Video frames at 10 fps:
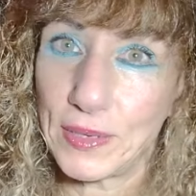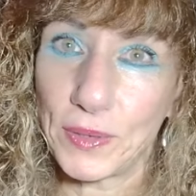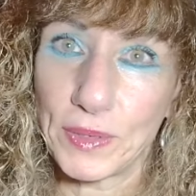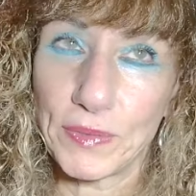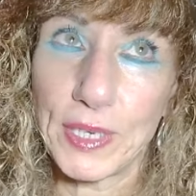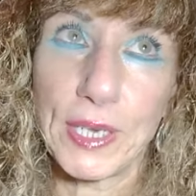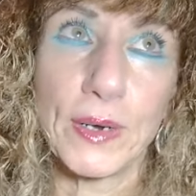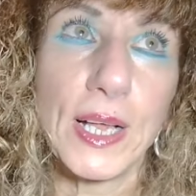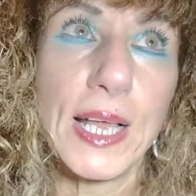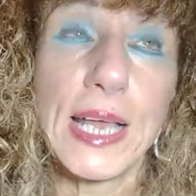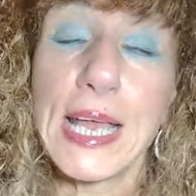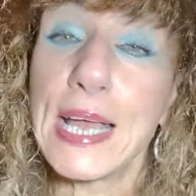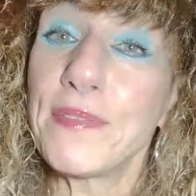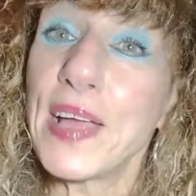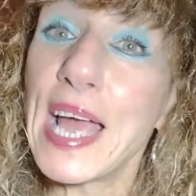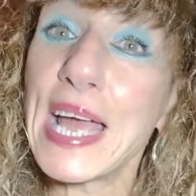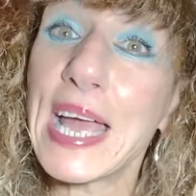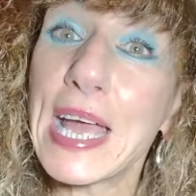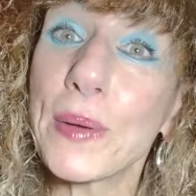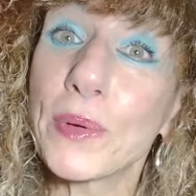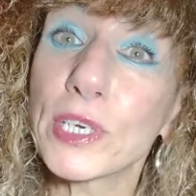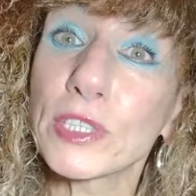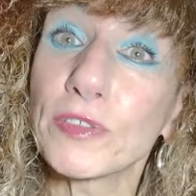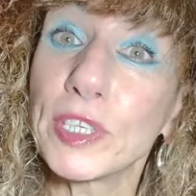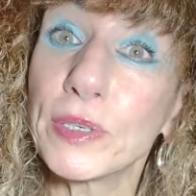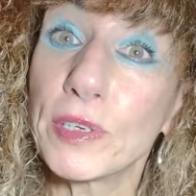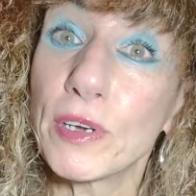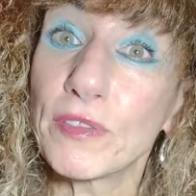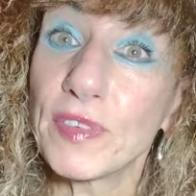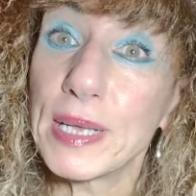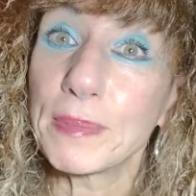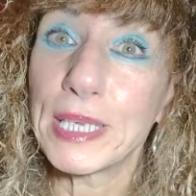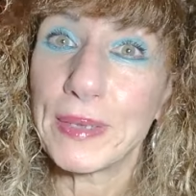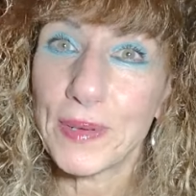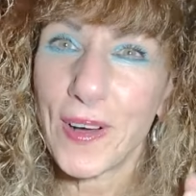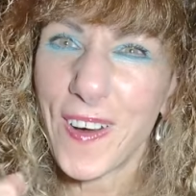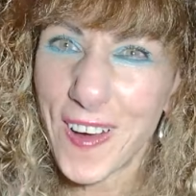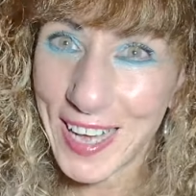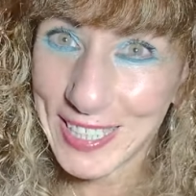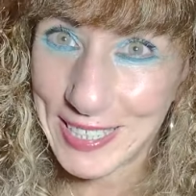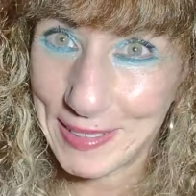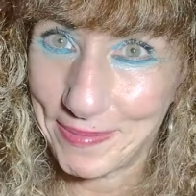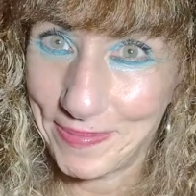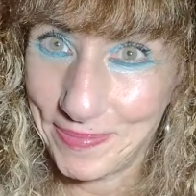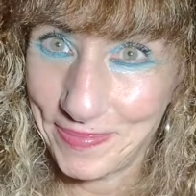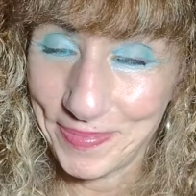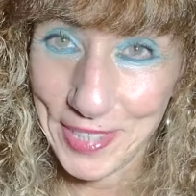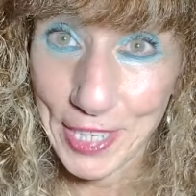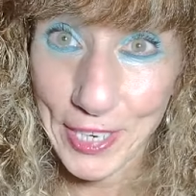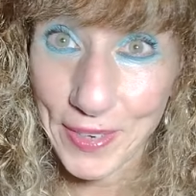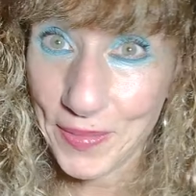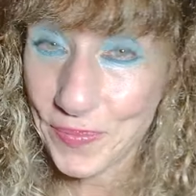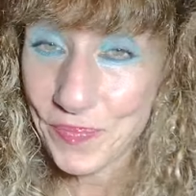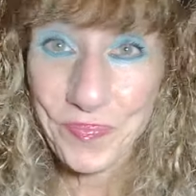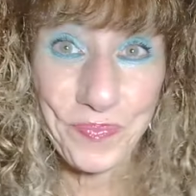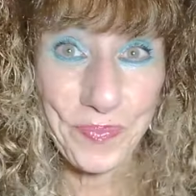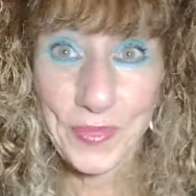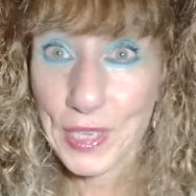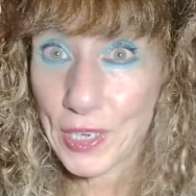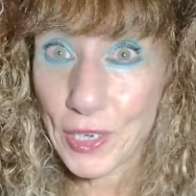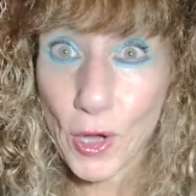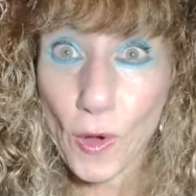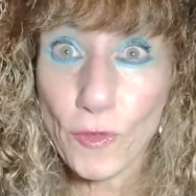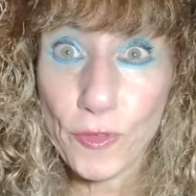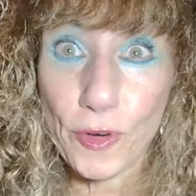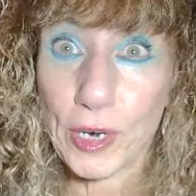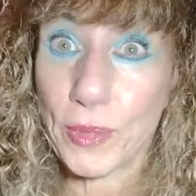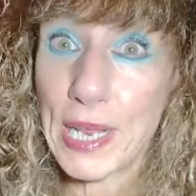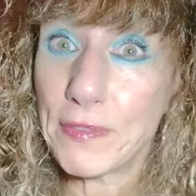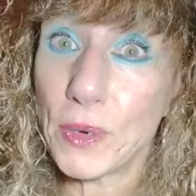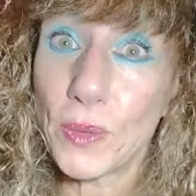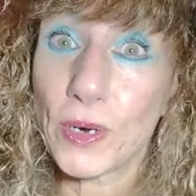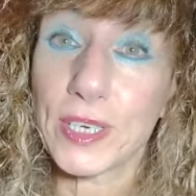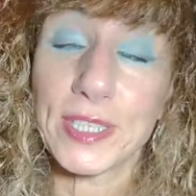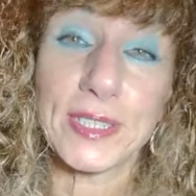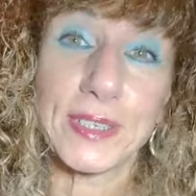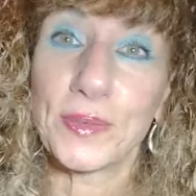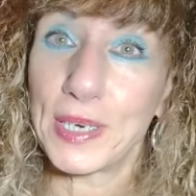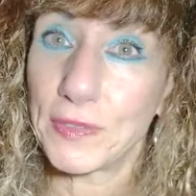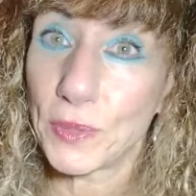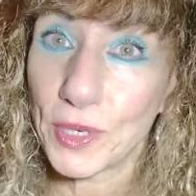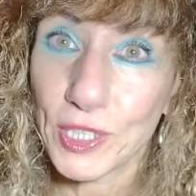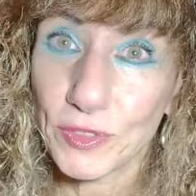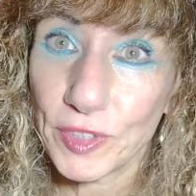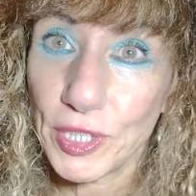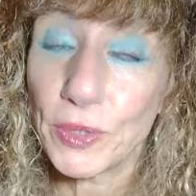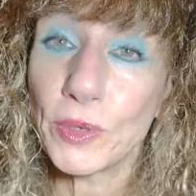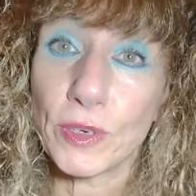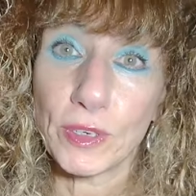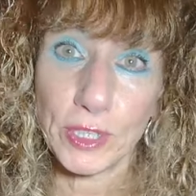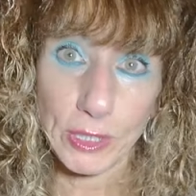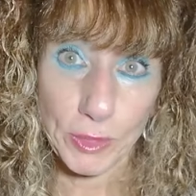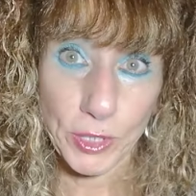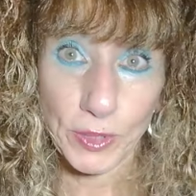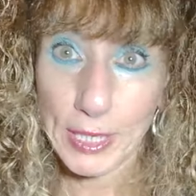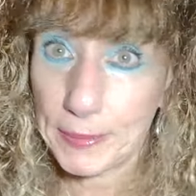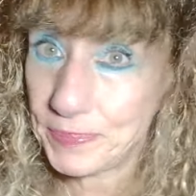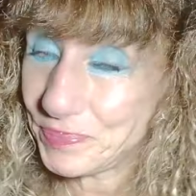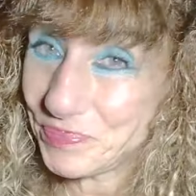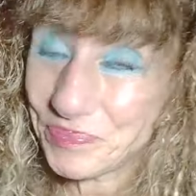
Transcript: in an older video. If AA works for you, your family, awesome, go for it. Whatever works for you or someone you love,